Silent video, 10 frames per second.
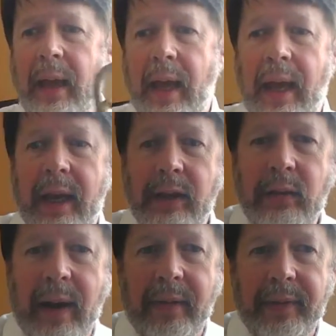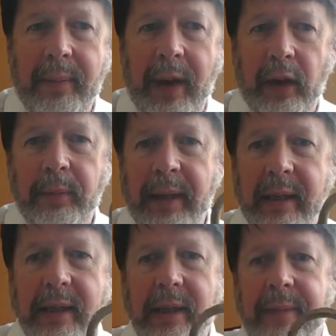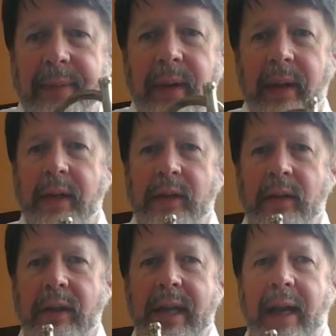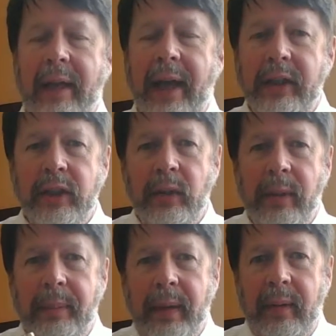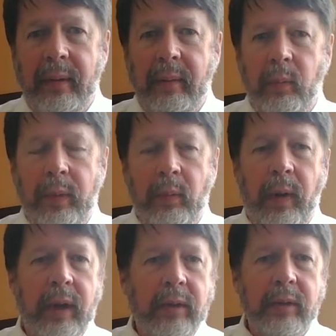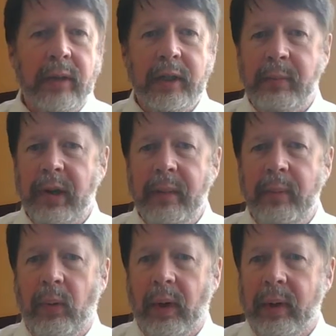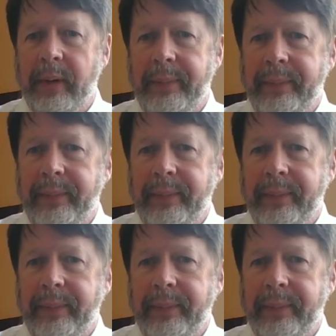and you have the mouthpiece. So there's not a lot to it, but the way you do it is pretty important.